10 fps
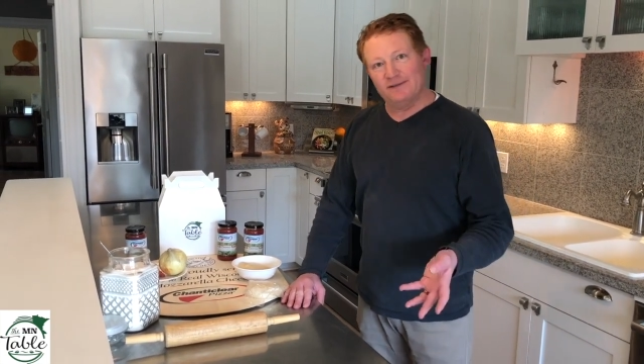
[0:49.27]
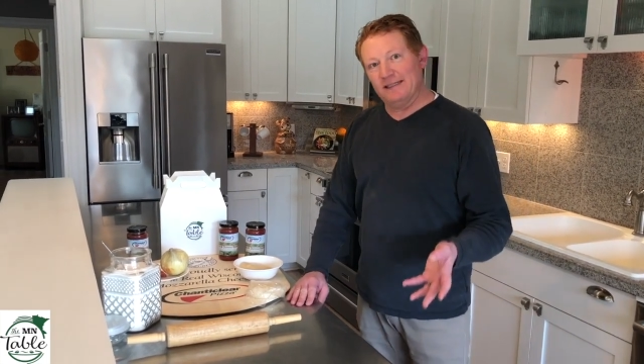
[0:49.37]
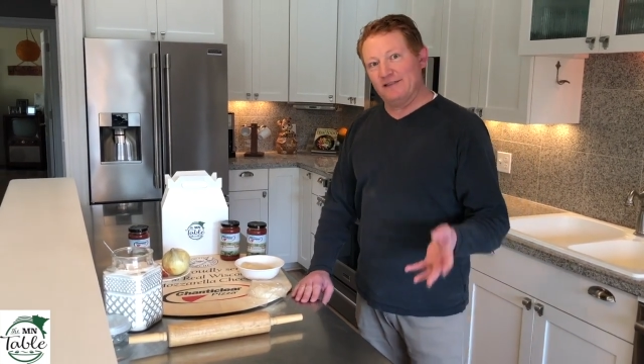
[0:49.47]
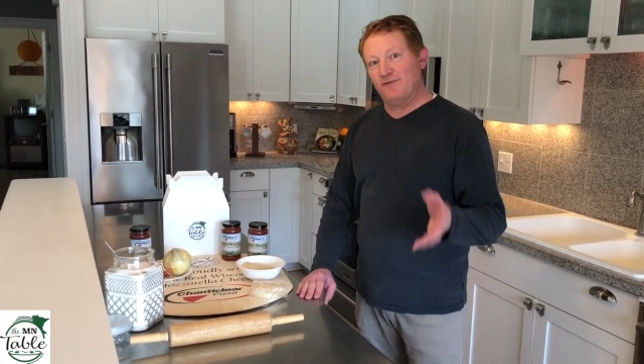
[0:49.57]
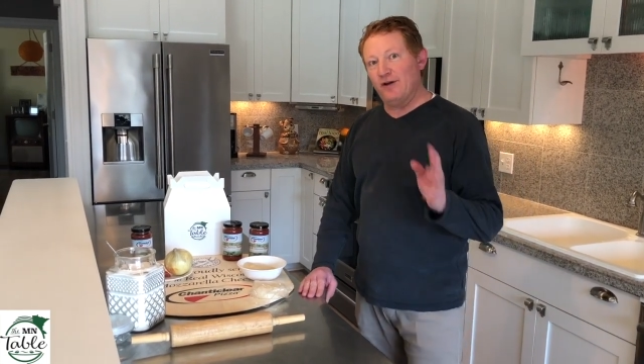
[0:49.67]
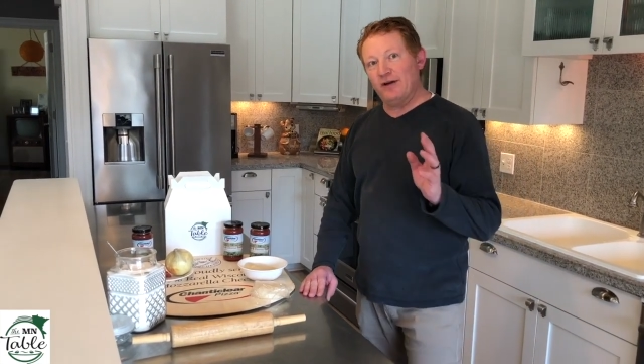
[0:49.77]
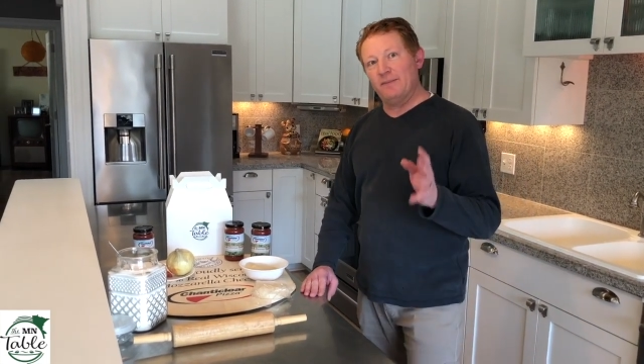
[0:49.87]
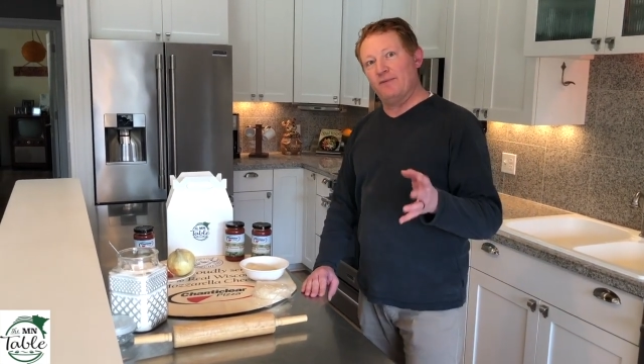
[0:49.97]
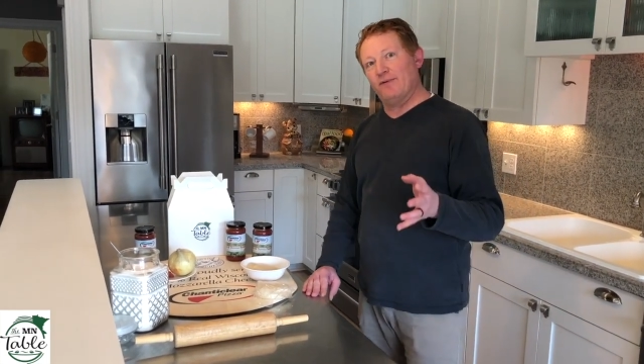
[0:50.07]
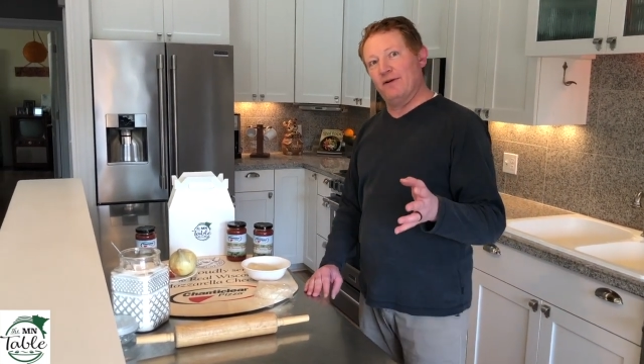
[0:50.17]
It's very
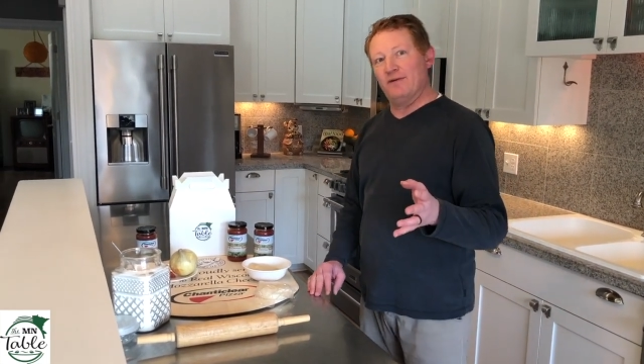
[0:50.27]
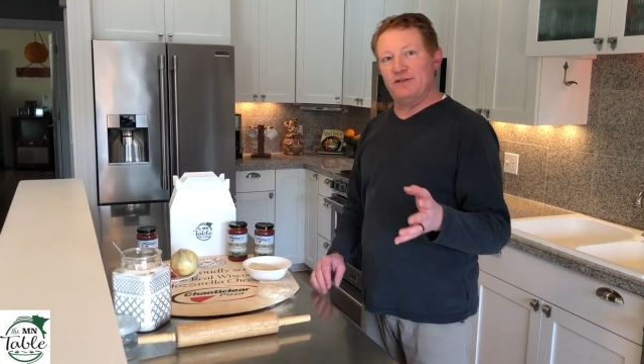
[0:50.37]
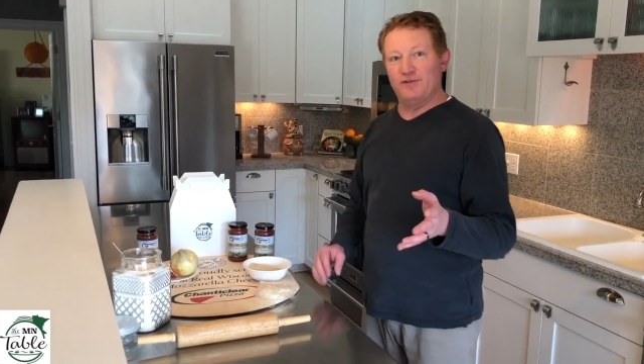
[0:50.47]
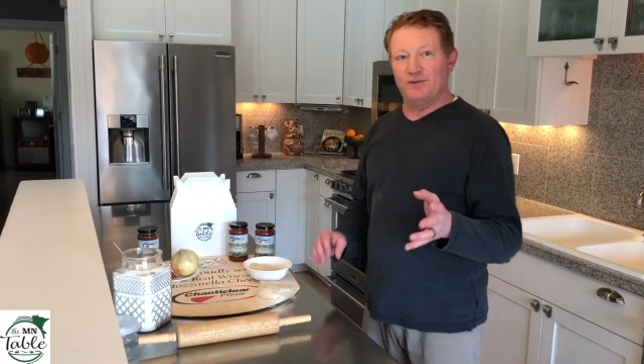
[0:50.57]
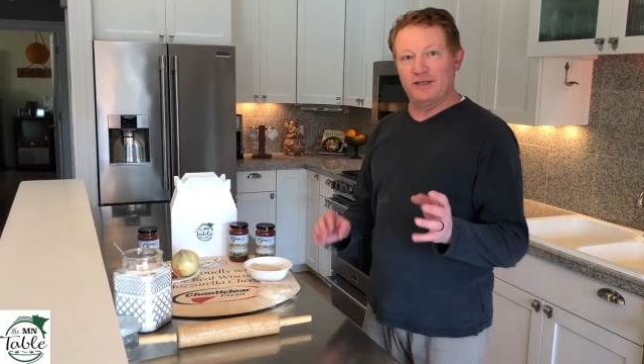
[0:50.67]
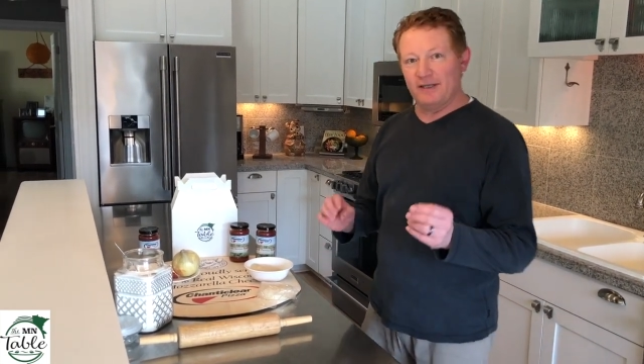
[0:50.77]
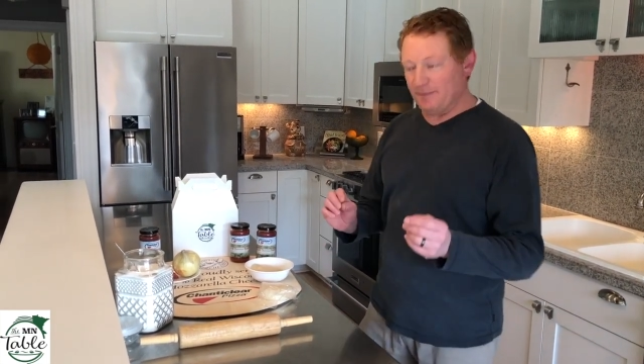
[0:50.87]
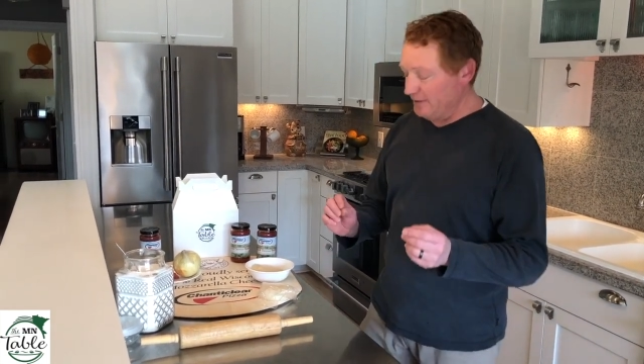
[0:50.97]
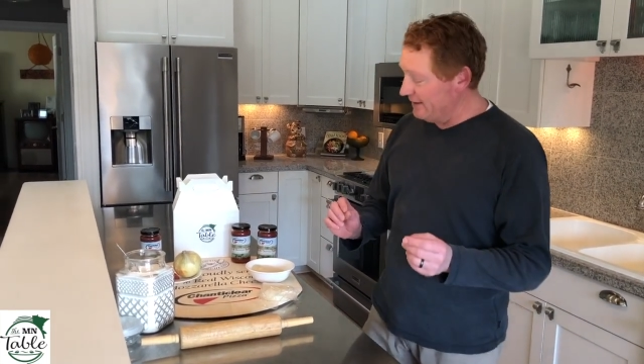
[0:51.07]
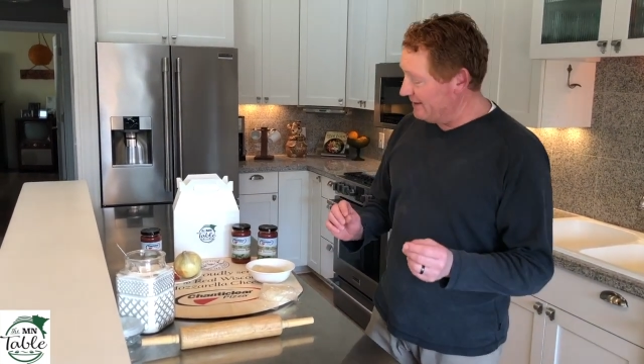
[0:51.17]
important to do a
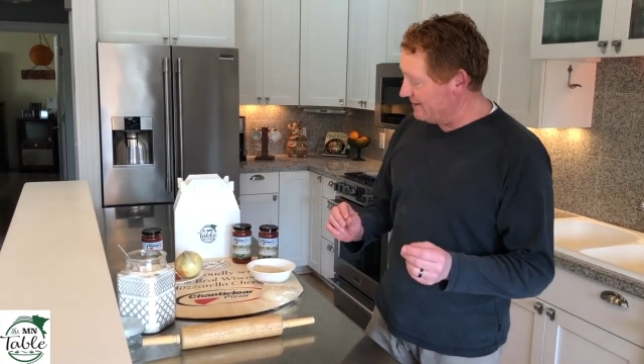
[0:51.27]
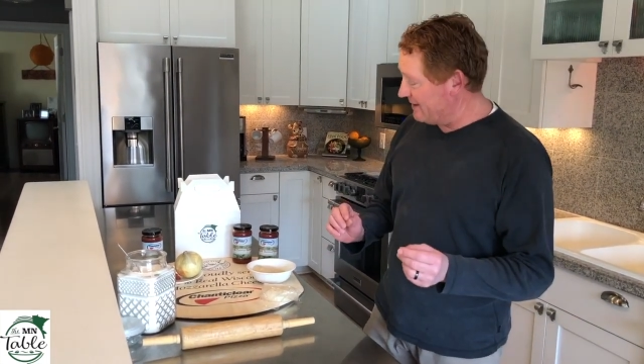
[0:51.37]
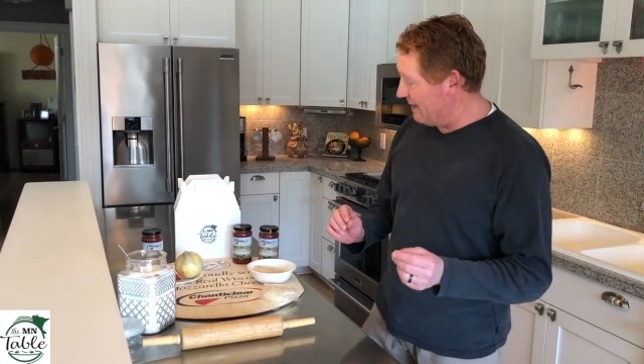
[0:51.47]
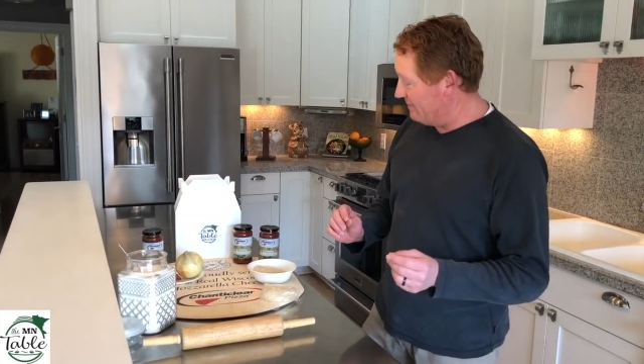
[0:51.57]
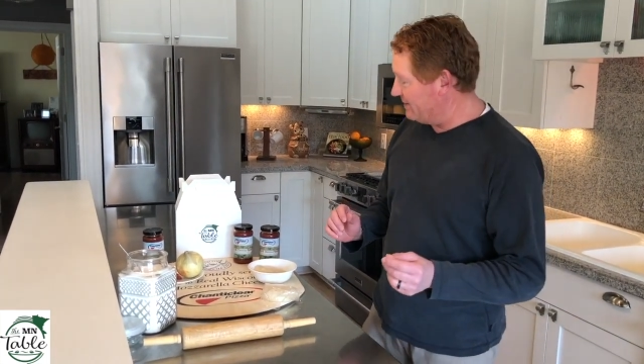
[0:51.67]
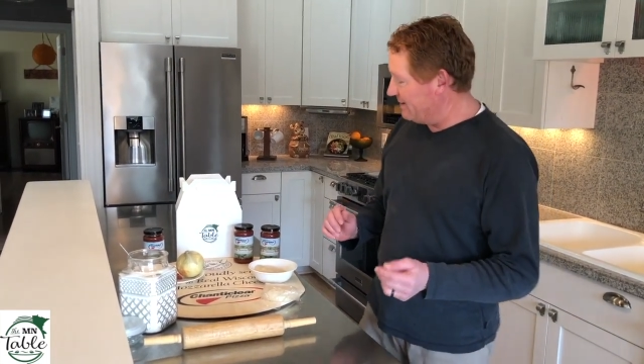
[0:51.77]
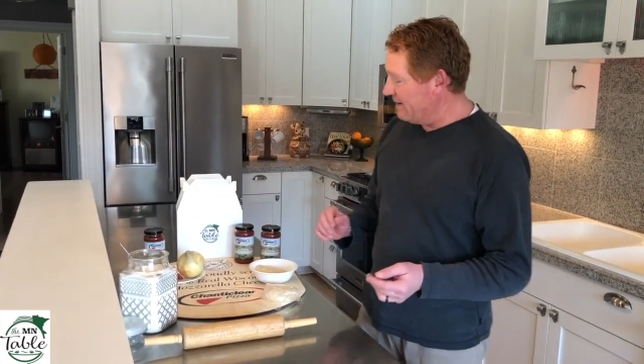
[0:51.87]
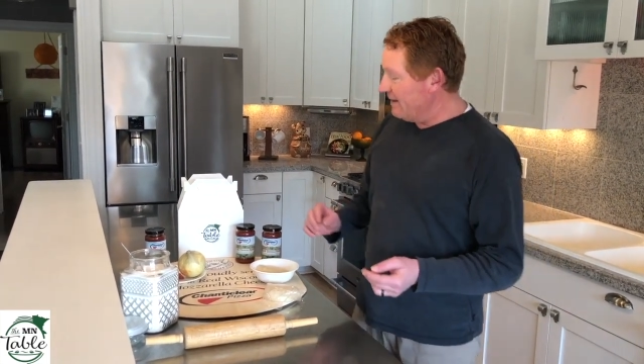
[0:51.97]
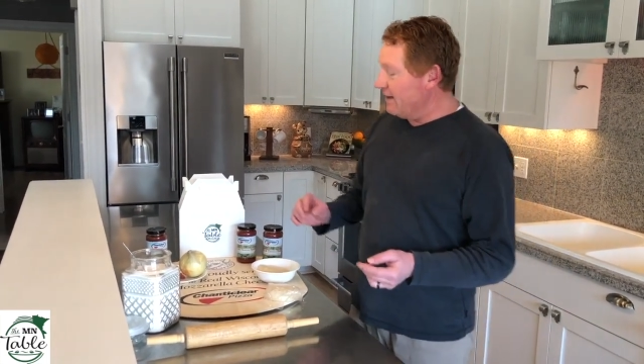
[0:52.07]
couple of these steps.